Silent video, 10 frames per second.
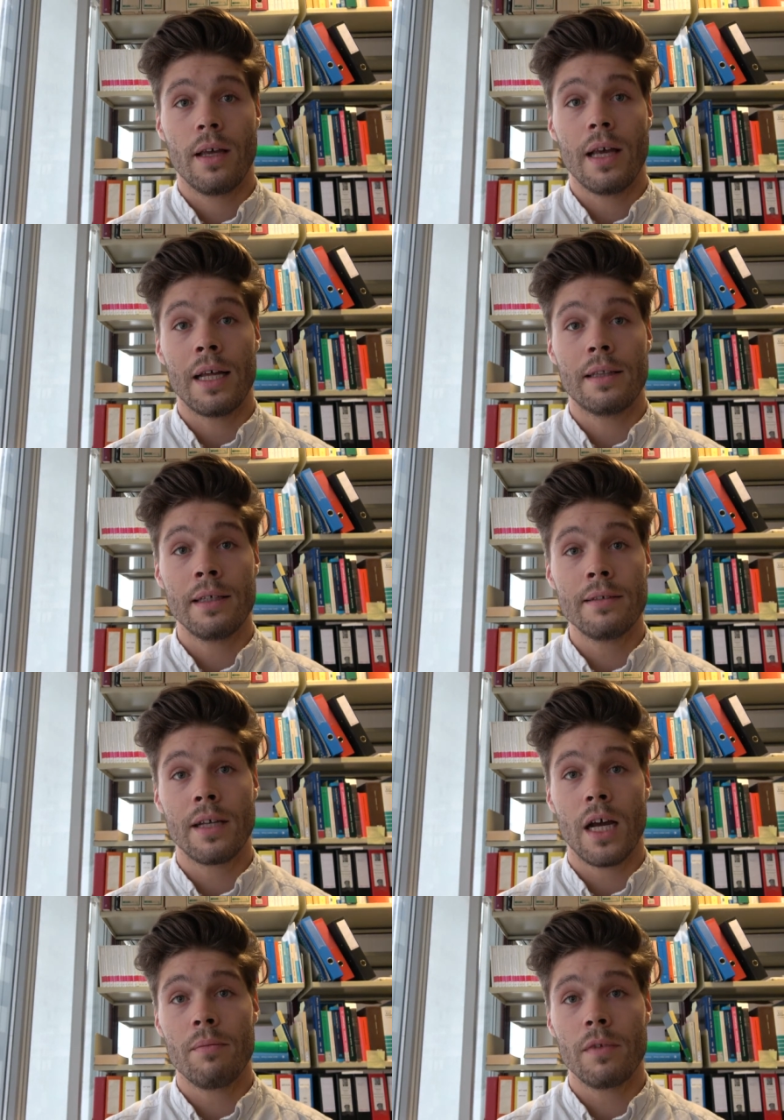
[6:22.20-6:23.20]
At this
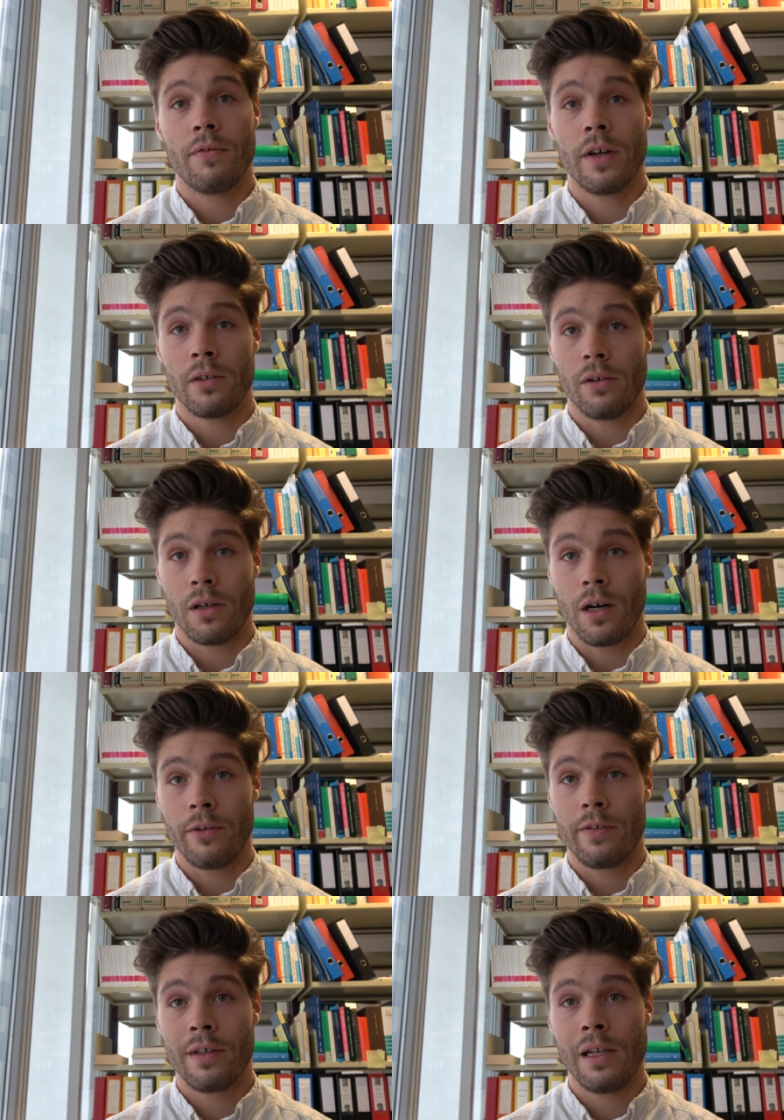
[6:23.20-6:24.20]
time, the Federal
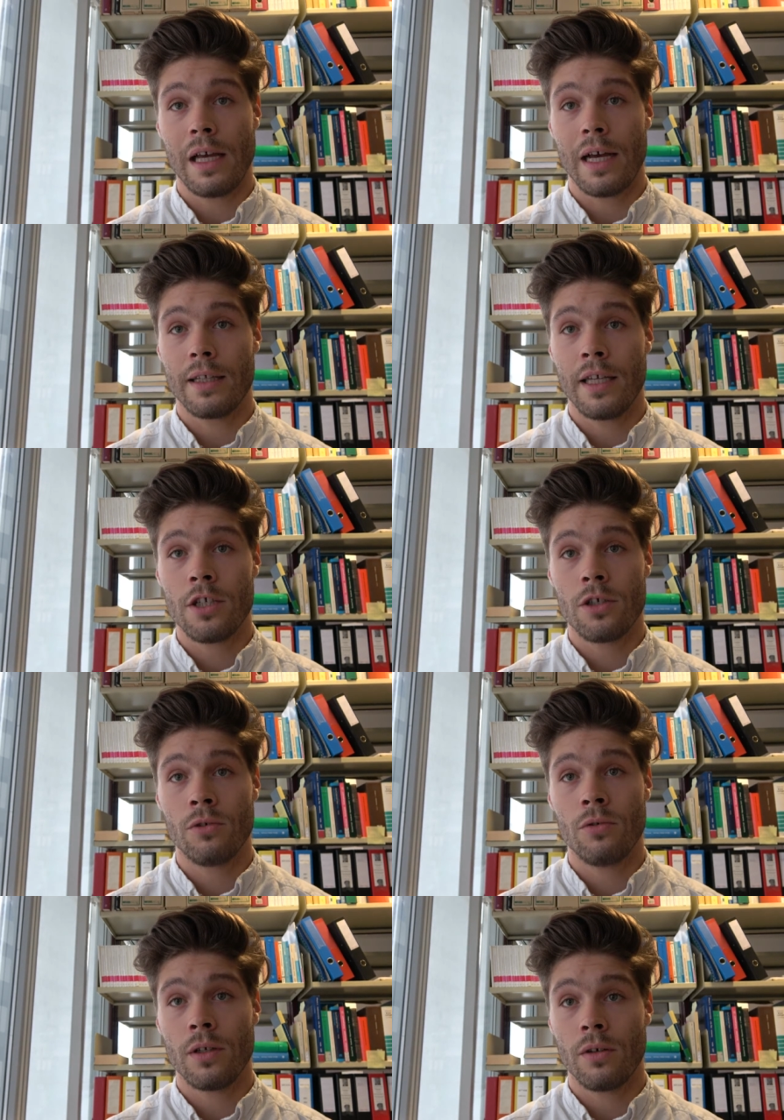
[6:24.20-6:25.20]
Council had
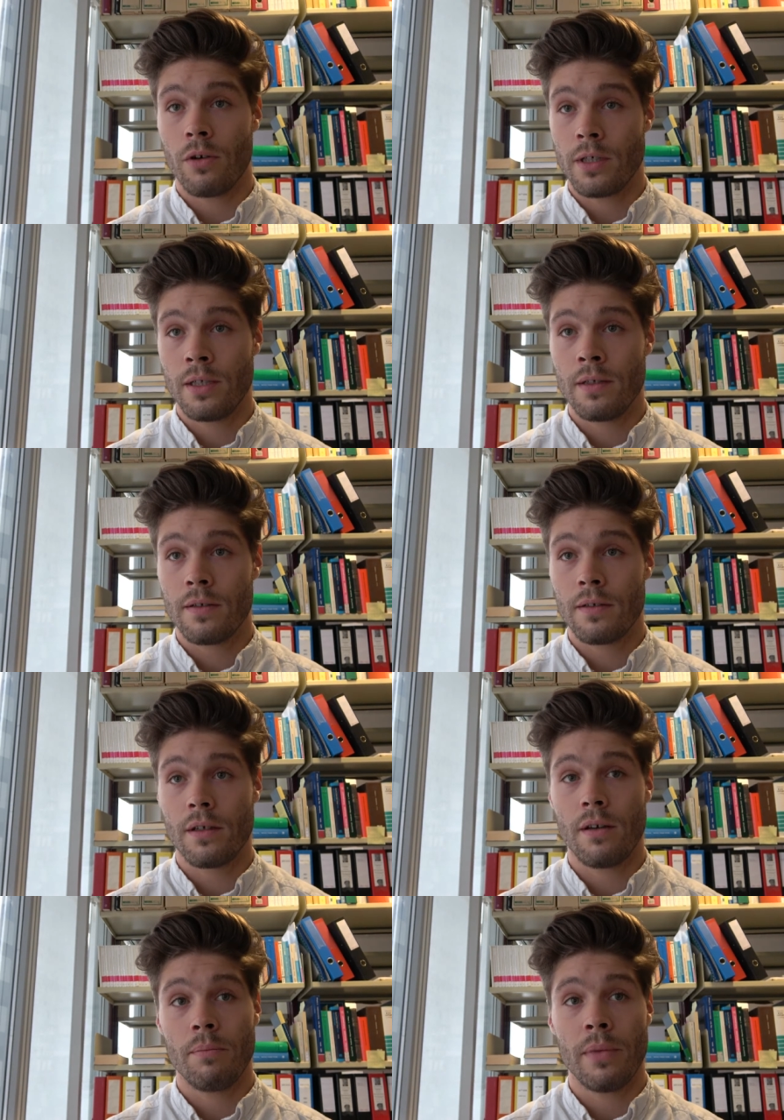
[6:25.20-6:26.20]
issued an ordinance
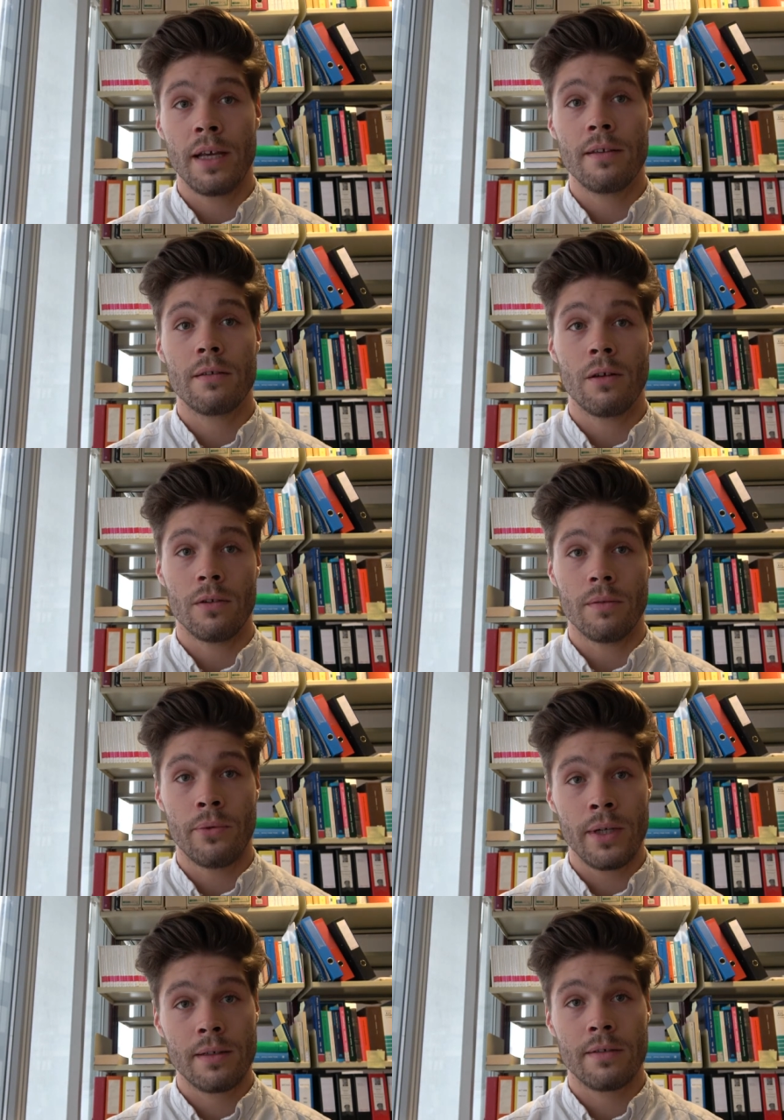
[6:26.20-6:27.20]
based on the
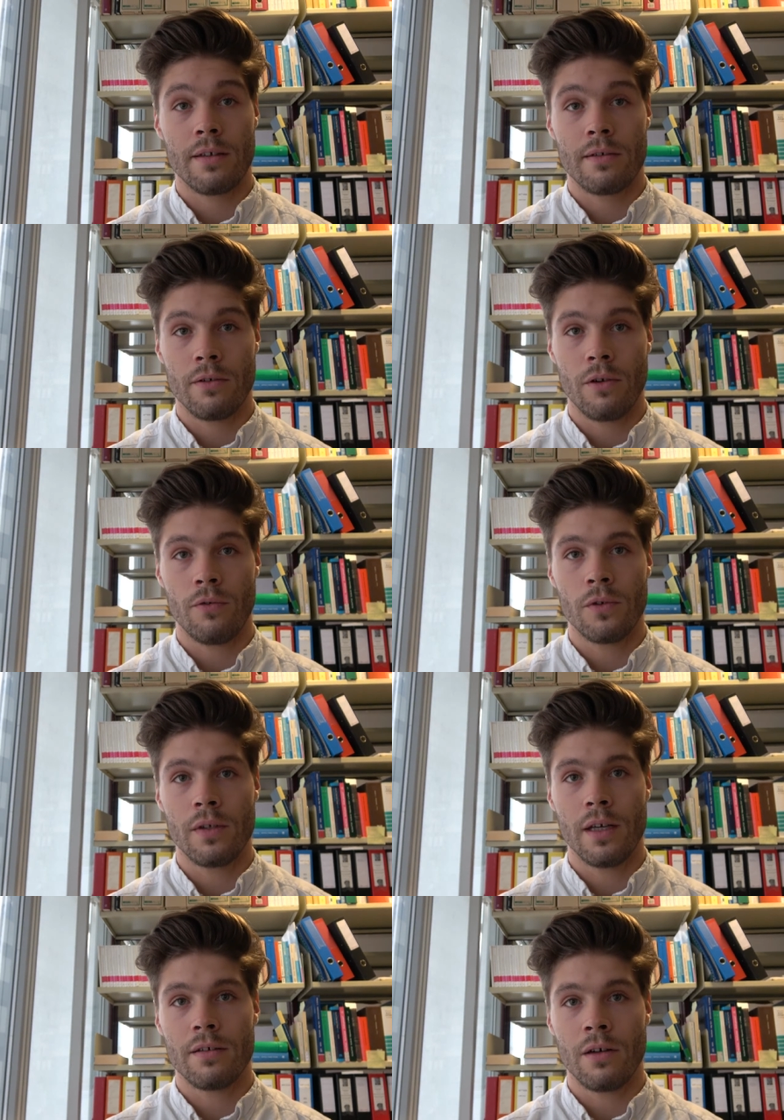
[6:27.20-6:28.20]
predecessor of
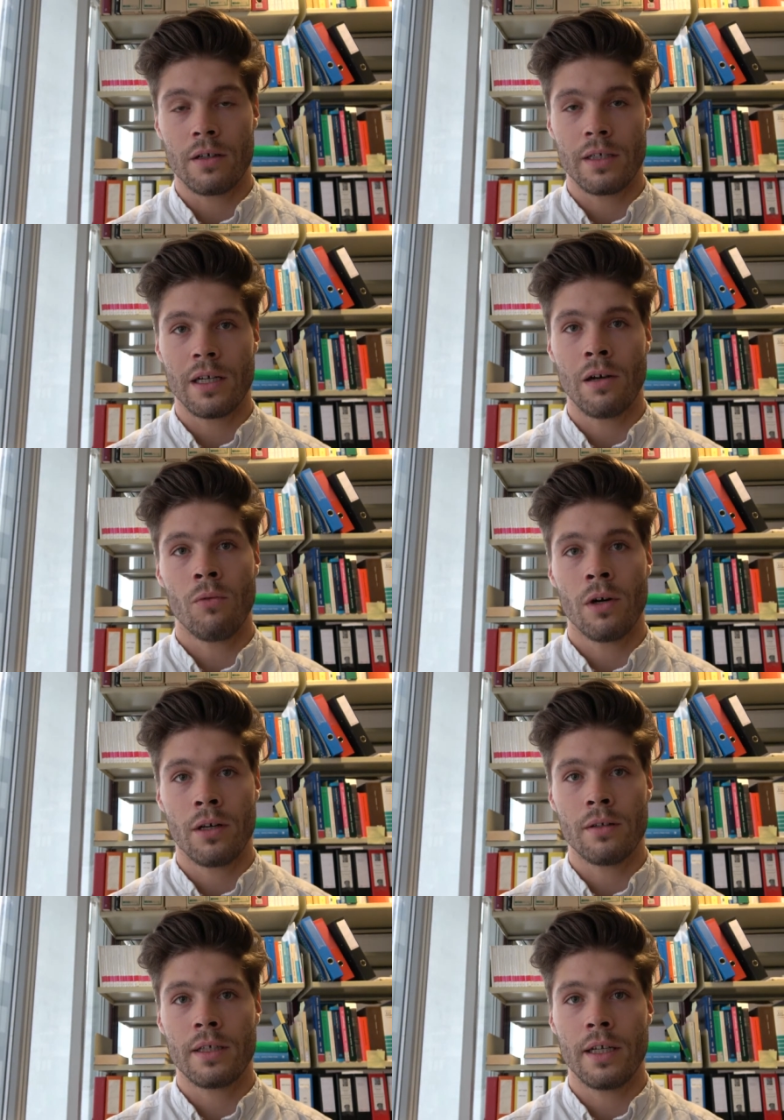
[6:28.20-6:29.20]
today's Article
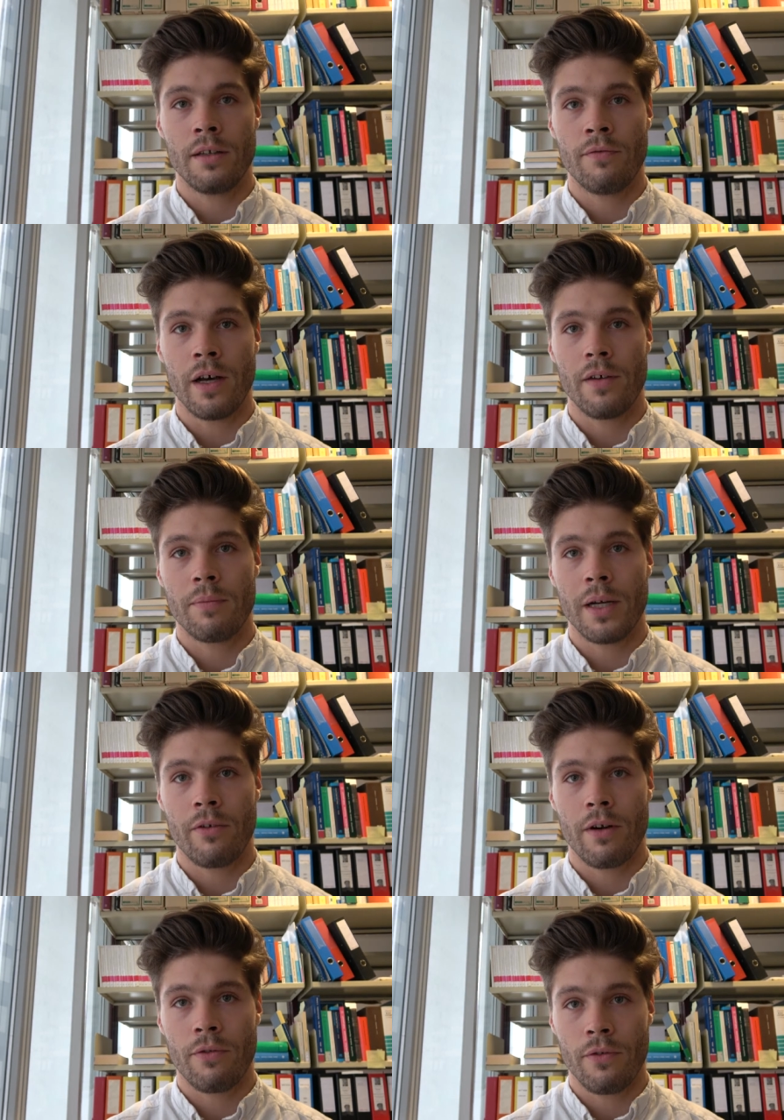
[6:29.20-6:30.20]
185,
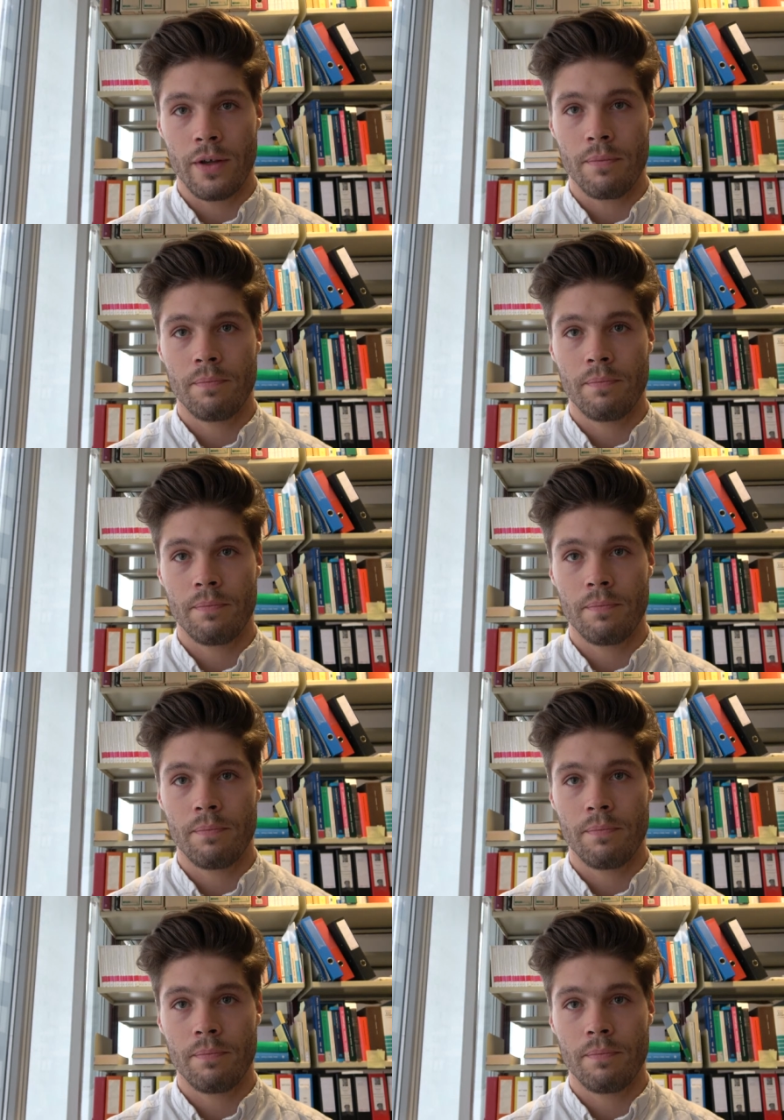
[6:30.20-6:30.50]
paragraph 3.